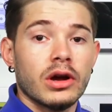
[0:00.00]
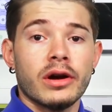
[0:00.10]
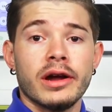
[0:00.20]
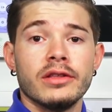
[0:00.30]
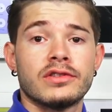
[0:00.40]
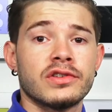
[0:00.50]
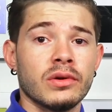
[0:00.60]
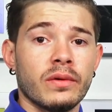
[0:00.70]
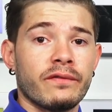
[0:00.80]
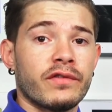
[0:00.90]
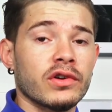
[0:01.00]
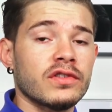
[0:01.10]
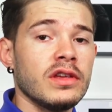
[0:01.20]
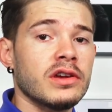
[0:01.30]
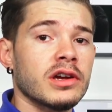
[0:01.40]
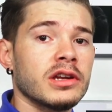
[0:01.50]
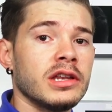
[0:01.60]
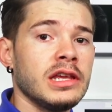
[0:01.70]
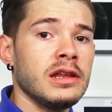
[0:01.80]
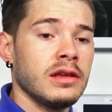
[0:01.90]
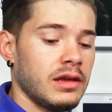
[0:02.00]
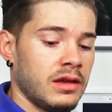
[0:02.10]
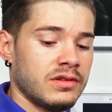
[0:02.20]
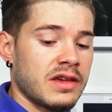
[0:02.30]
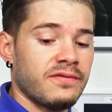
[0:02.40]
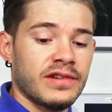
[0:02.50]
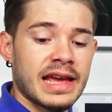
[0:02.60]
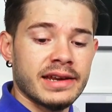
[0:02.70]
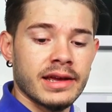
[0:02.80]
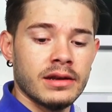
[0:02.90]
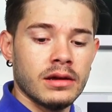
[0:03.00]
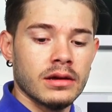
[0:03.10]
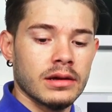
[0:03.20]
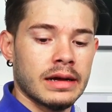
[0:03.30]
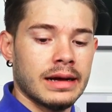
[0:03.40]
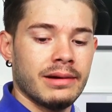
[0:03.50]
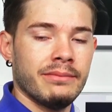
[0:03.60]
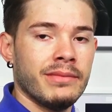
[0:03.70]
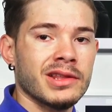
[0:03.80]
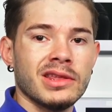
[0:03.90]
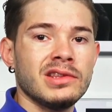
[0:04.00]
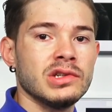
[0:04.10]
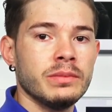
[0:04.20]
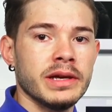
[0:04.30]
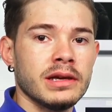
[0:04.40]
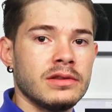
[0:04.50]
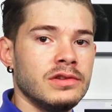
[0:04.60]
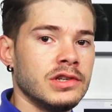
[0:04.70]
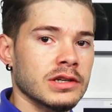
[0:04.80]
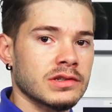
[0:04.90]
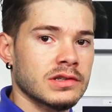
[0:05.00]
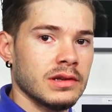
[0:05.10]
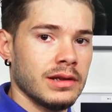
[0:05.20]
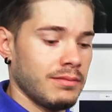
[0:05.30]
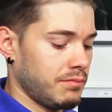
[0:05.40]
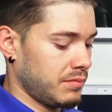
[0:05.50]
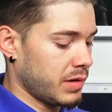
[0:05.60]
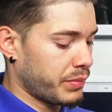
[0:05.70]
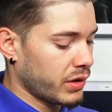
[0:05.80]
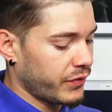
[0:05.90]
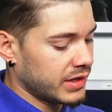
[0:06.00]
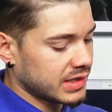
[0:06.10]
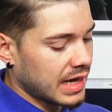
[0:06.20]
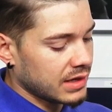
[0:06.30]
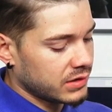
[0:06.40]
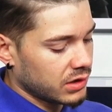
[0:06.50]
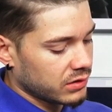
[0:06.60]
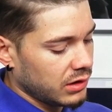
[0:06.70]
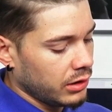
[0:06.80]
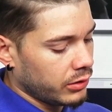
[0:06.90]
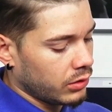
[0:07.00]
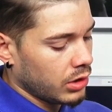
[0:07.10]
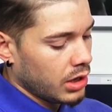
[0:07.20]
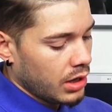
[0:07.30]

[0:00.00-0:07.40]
All right, so first thing you're gonna need is a flathead. Um, nothing too big, just the perfect size. There's little,